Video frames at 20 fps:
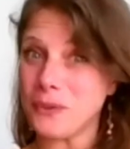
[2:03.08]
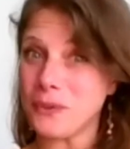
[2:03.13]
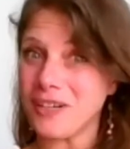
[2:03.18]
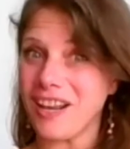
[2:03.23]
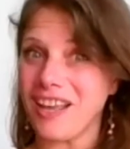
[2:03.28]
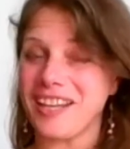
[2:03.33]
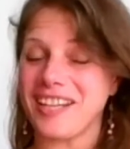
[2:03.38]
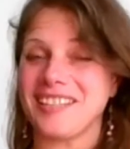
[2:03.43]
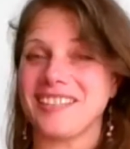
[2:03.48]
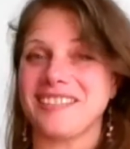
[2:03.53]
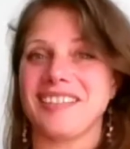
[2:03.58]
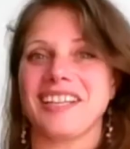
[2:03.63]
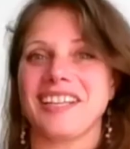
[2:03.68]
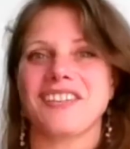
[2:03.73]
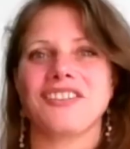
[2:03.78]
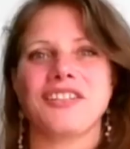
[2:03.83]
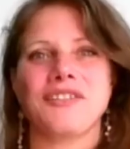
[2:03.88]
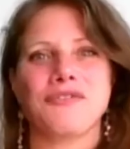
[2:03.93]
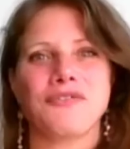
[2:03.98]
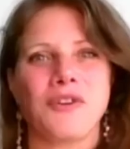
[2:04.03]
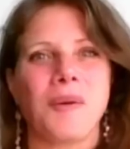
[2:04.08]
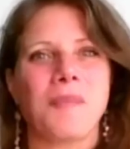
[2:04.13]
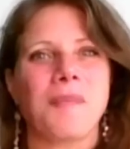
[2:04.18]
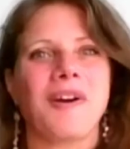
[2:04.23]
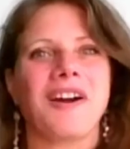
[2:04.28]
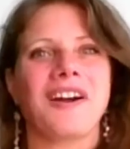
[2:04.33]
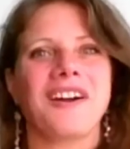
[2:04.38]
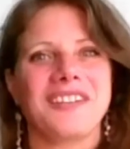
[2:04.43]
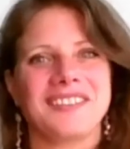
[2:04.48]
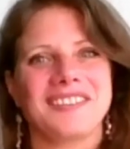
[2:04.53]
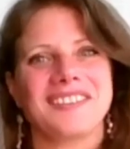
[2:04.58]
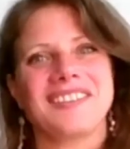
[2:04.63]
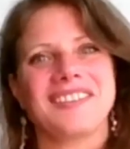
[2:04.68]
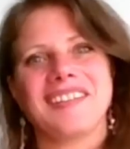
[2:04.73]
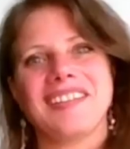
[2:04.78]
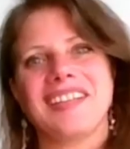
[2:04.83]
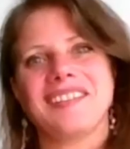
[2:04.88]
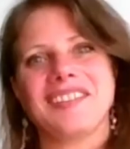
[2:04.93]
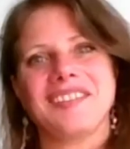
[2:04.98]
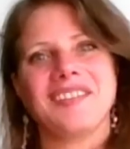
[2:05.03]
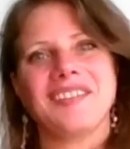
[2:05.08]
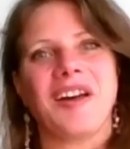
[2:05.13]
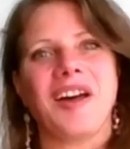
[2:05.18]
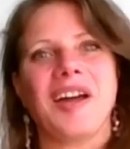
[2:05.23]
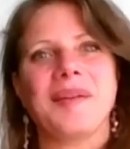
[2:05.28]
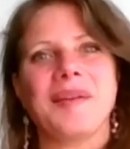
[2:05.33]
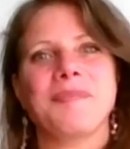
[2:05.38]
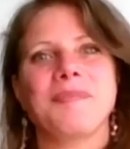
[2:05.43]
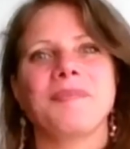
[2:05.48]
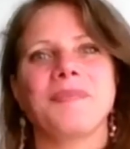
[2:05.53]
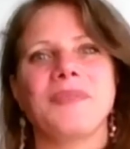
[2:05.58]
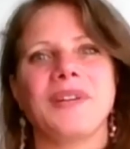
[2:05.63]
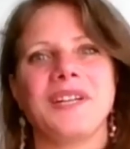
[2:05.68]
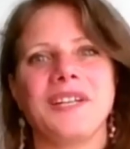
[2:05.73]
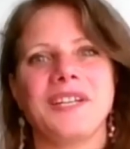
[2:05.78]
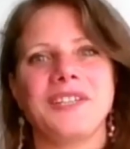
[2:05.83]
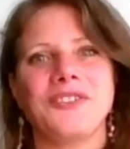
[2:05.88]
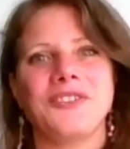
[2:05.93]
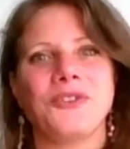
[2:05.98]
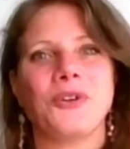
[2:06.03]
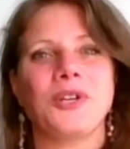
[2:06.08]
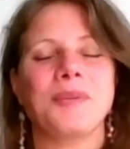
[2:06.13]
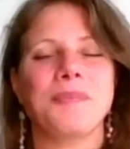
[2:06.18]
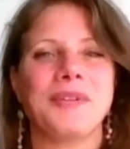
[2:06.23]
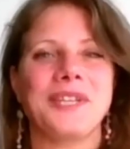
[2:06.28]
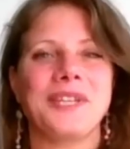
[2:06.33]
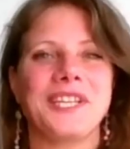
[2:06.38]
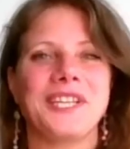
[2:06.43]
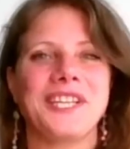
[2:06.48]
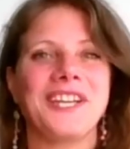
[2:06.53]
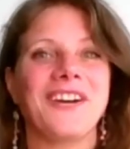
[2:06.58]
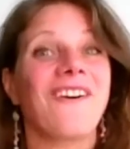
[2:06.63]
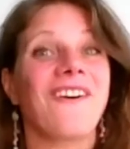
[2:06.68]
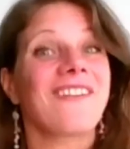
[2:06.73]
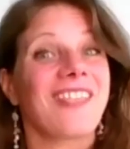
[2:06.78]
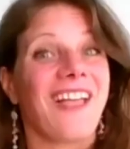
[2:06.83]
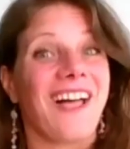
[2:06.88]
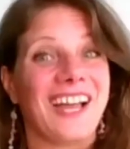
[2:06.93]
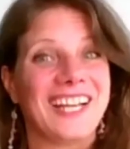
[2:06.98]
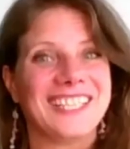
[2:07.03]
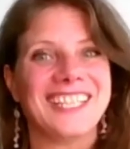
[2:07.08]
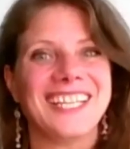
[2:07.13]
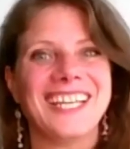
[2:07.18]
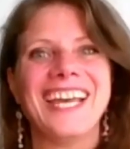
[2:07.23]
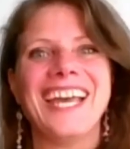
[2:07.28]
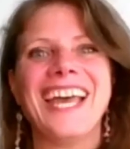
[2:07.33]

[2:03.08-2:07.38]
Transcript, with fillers: clients actually from Ireland that at the time uh, joined me online.